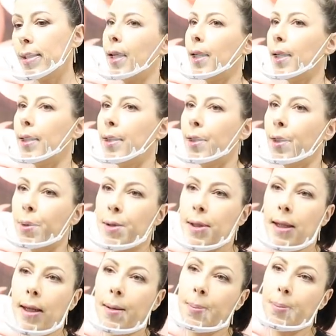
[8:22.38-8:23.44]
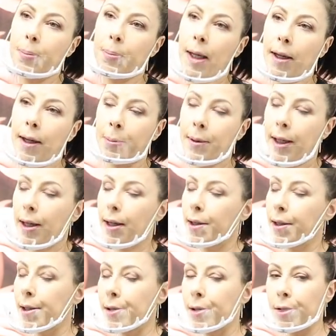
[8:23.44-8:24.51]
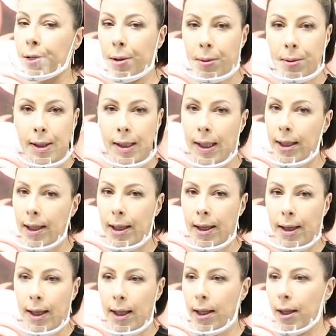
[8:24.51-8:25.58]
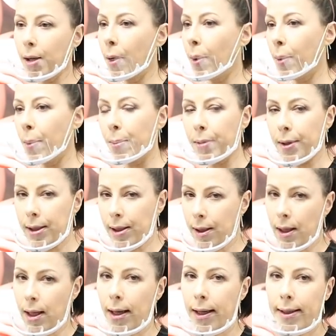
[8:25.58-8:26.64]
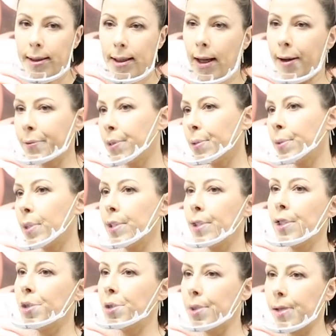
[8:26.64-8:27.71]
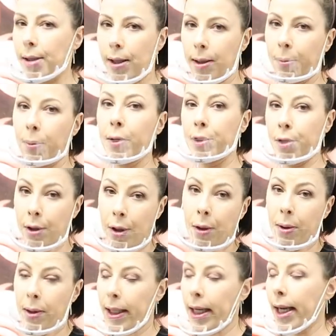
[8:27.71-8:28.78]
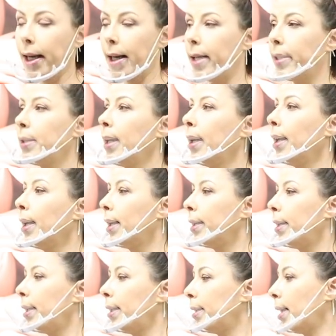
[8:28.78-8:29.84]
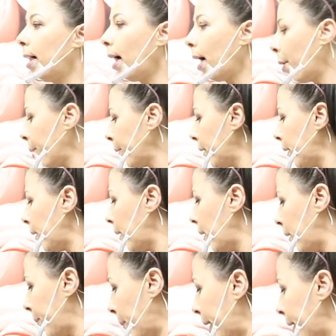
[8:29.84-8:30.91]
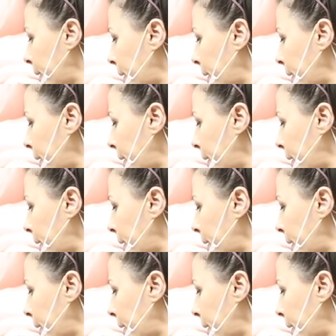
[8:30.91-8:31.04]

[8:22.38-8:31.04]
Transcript: I know some microblading artists don't send anything home with the clients afterwards. They just tell them what to go and get. In, our, in my